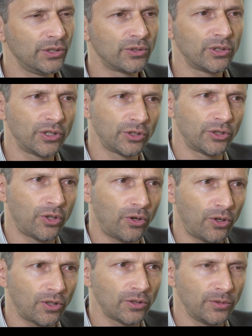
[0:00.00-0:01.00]
you could
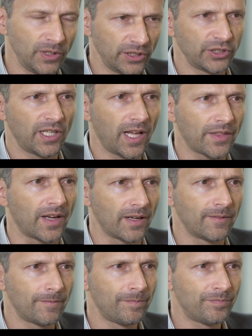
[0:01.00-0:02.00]
talk to each other.
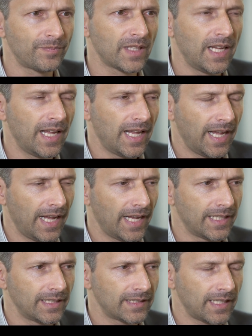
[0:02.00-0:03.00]

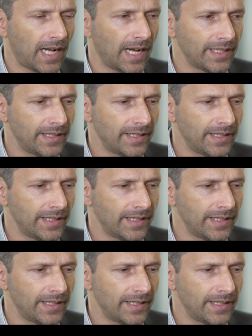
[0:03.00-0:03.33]
And I